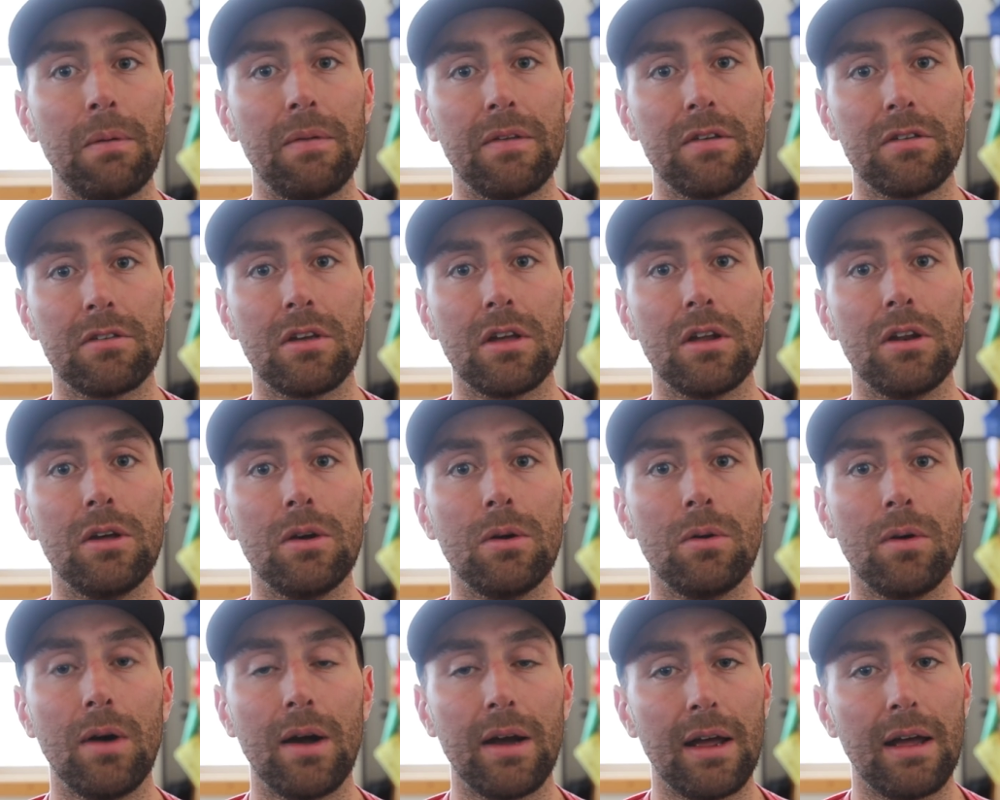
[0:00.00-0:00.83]
with the
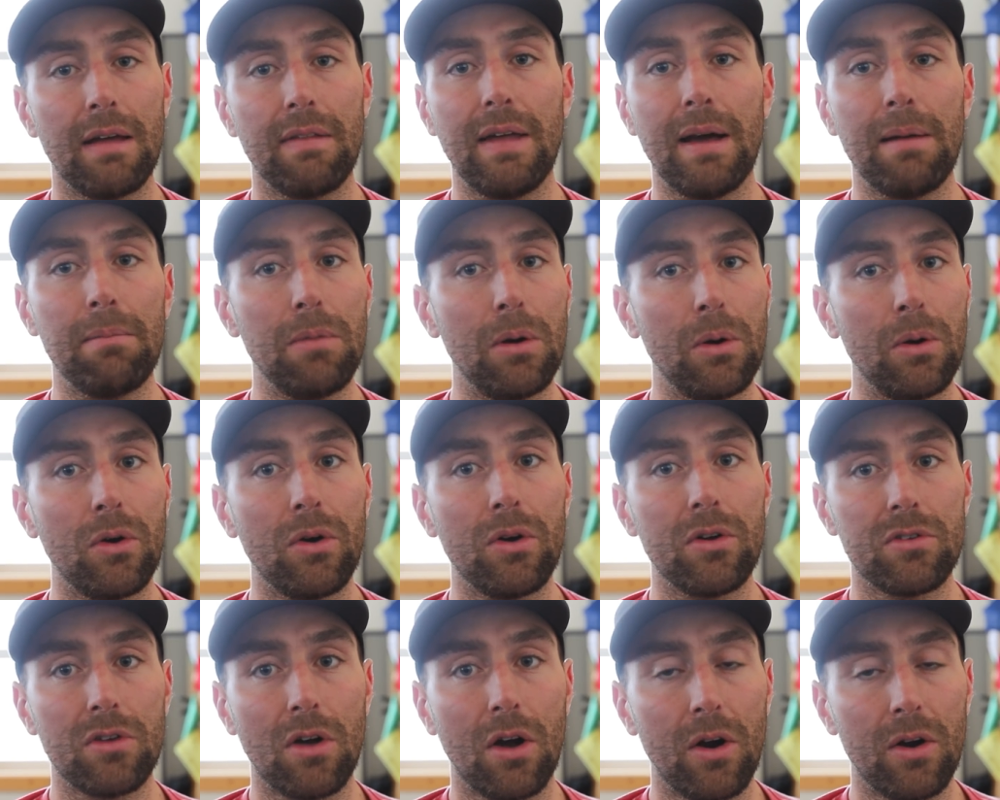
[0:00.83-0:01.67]
Skidoo. Again, that
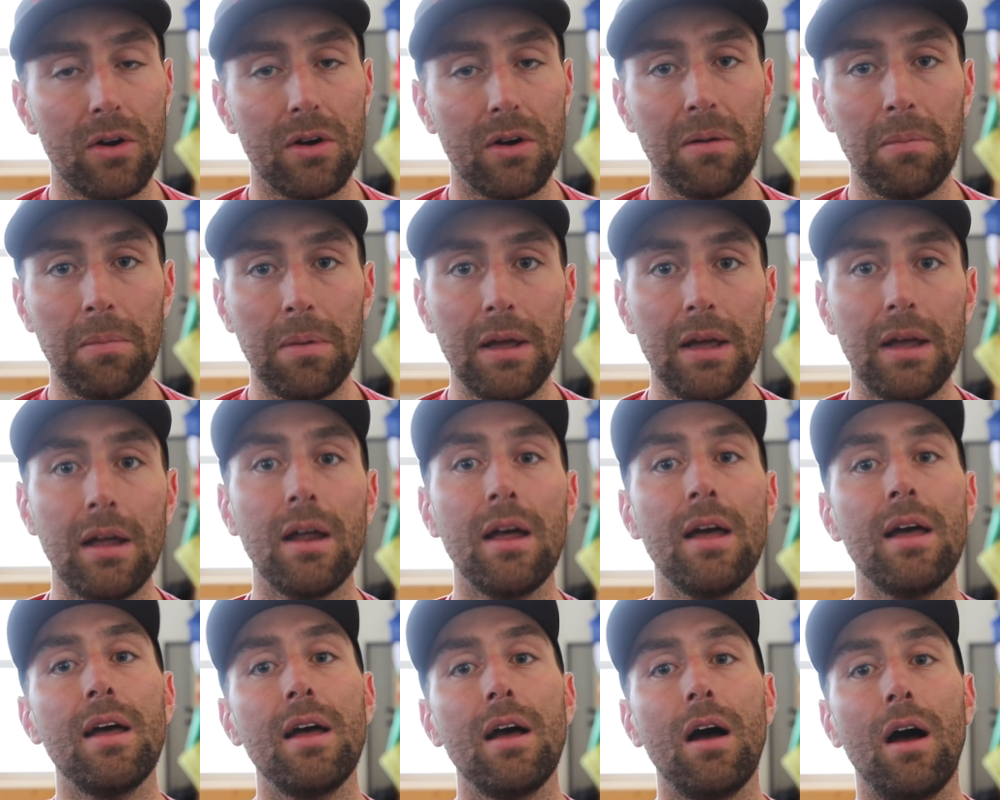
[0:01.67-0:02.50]
motor is hard to beat.
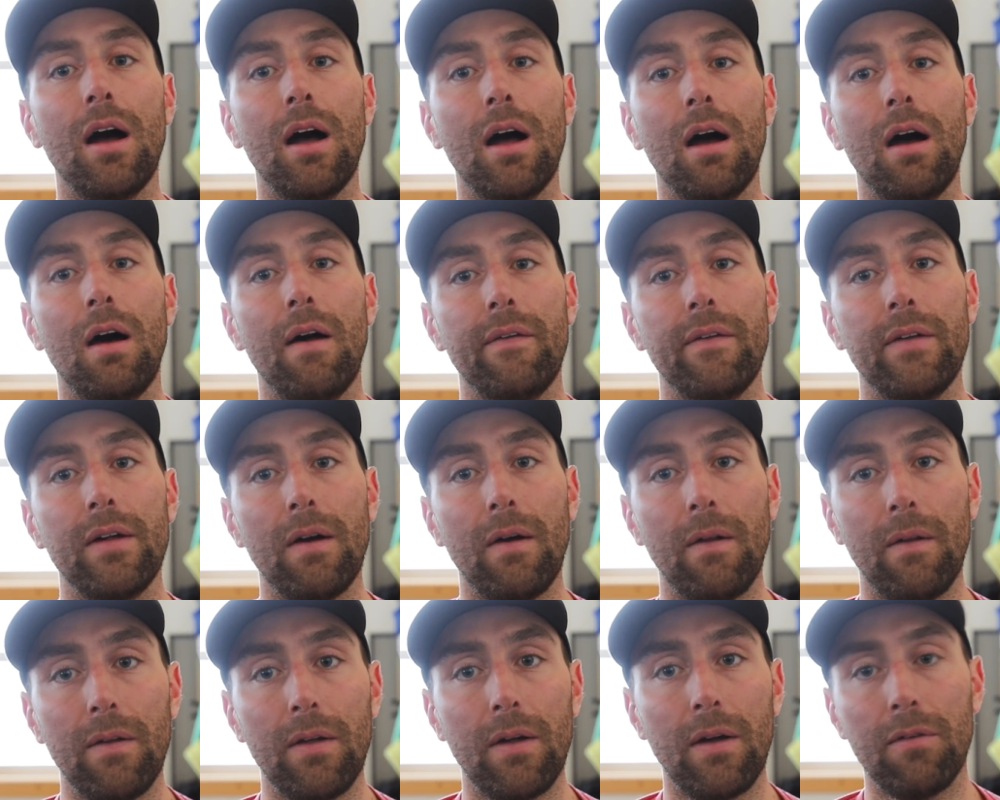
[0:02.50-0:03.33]
On
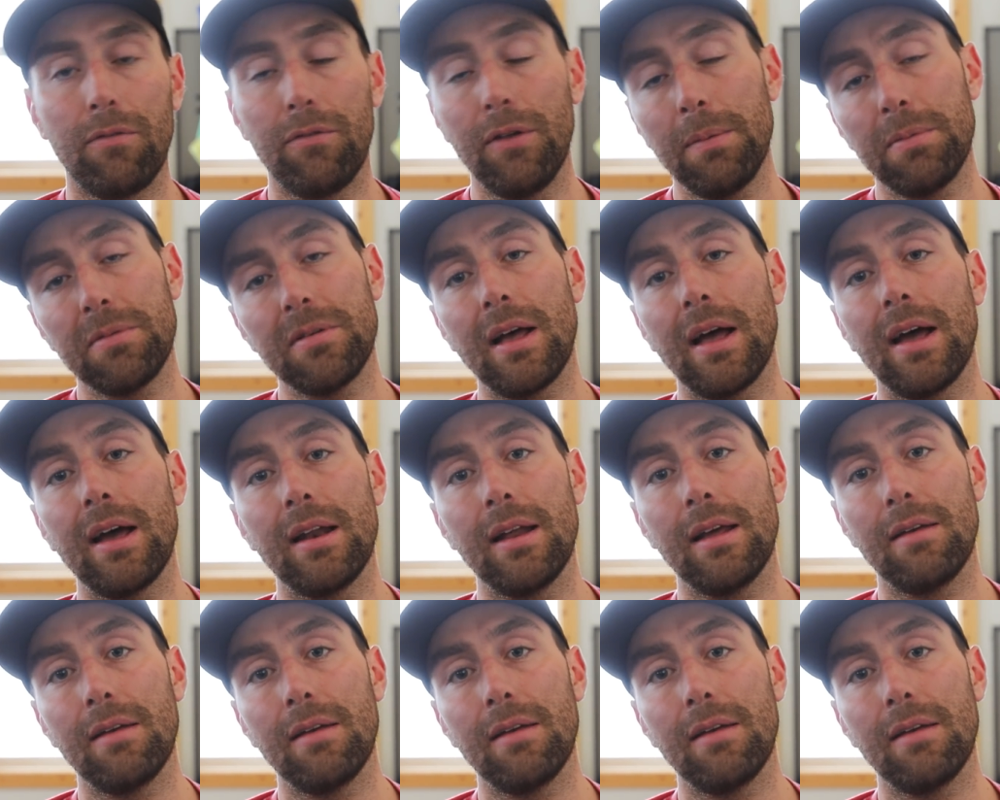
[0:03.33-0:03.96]
the flip side,